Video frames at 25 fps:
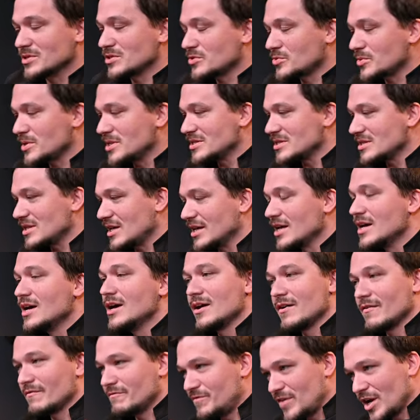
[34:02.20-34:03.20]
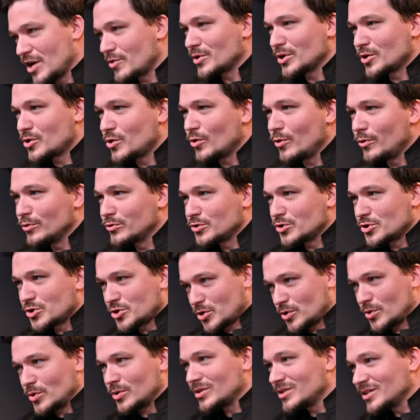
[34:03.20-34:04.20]
It was crazy, like very cold to
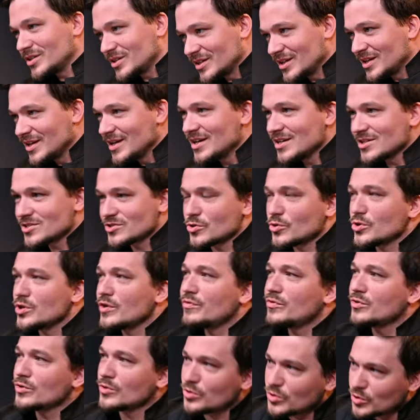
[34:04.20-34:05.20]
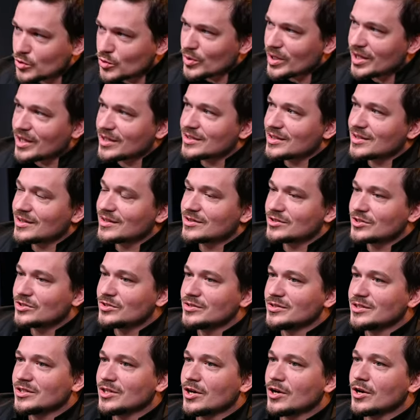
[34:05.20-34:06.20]
shoot. So if you do it,
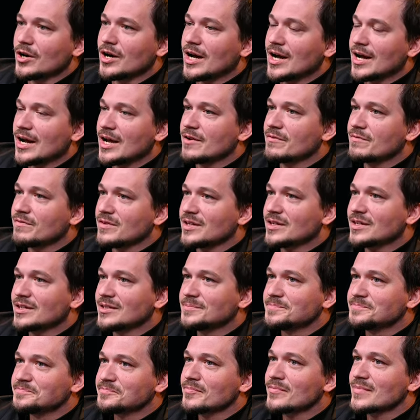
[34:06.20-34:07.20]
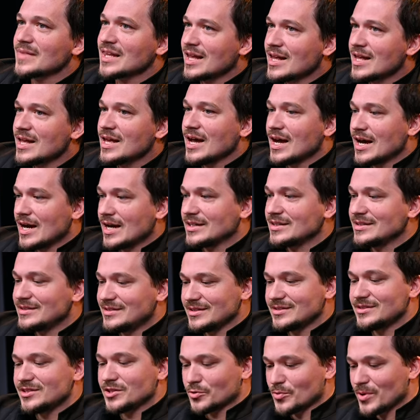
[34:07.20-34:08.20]
you know, I think I
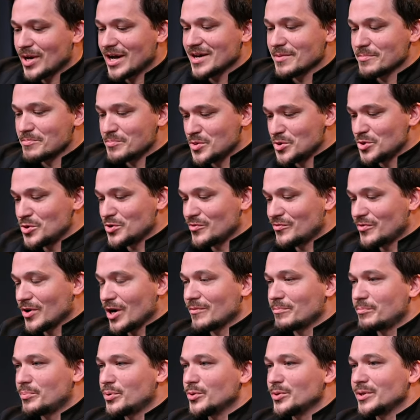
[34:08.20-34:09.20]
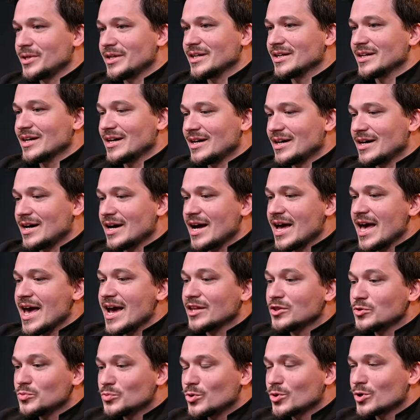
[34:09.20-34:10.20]
did the right move of putting uh,
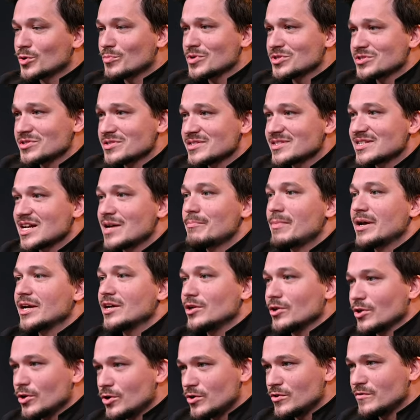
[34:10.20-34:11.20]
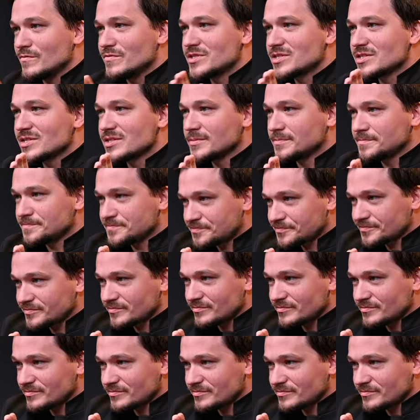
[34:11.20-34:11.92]
hand warmers inside my gloves